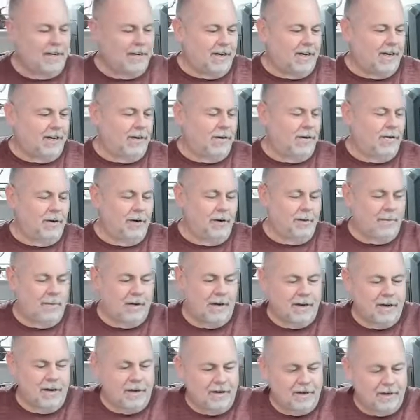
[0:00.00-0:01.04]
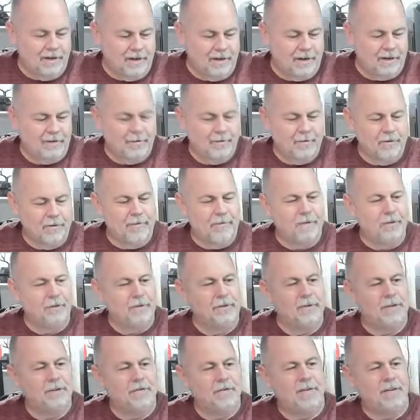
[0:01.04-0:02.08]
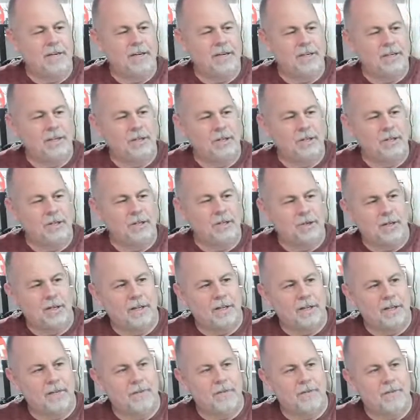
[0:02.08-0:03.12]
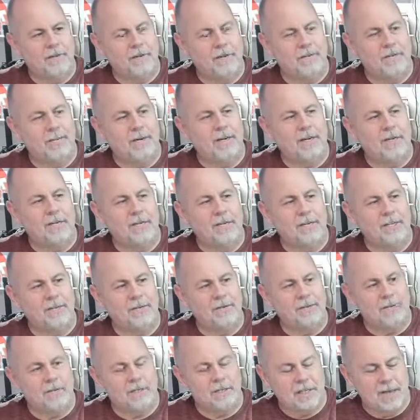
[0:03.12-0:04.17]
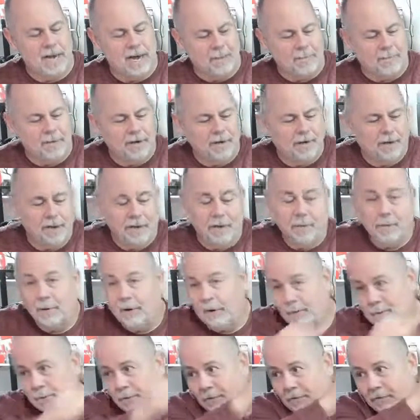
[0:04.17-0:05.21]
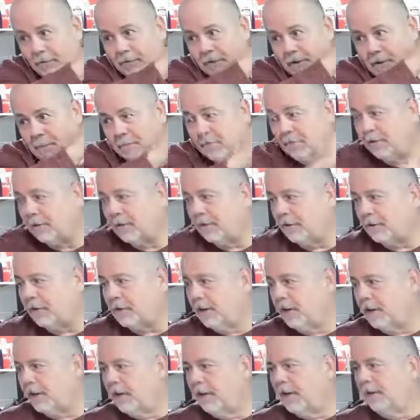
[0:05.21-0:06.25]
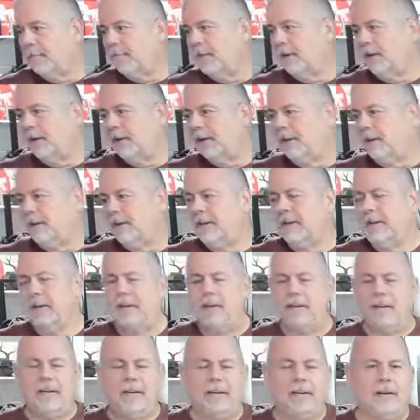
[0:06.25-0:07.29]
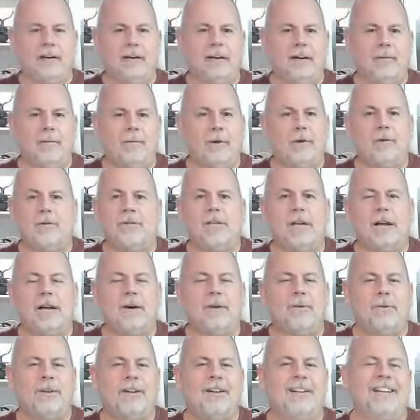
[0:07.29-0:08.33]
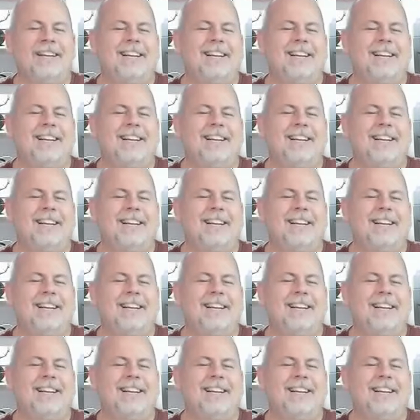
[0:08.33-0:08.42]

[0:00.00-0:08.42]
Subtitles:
and doing my little reviews of these and showing the different pieces and what's happening, and when I was over at the printer talking about it, no sound.